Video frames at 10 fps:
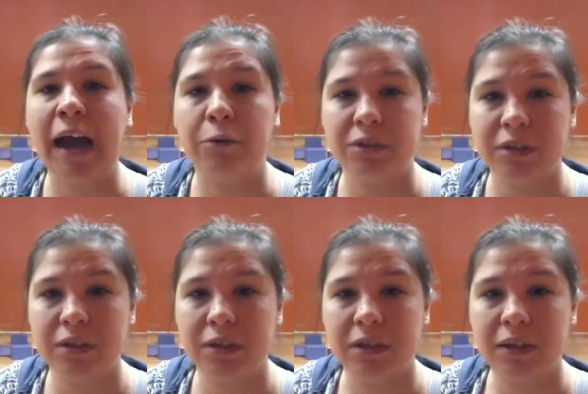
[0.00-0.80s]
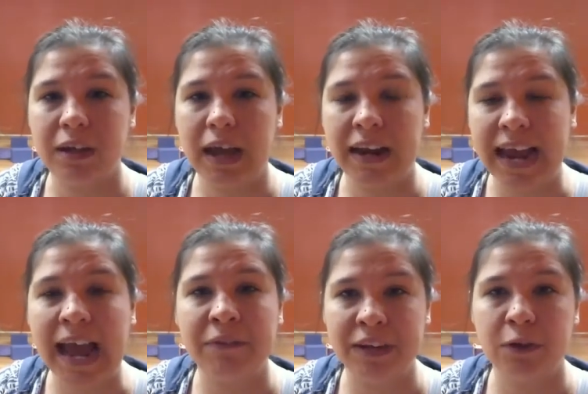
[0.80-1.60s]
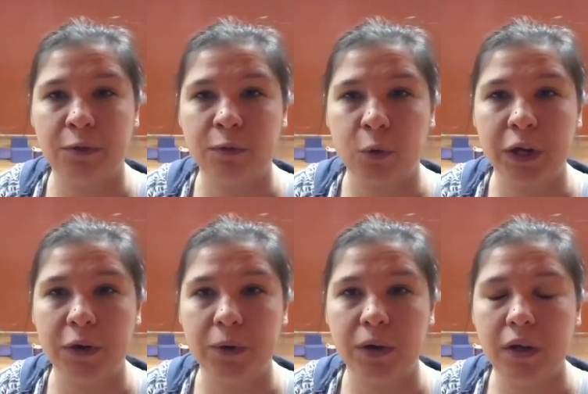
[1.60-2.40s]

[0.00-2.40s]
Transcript: house. And I have it here for you."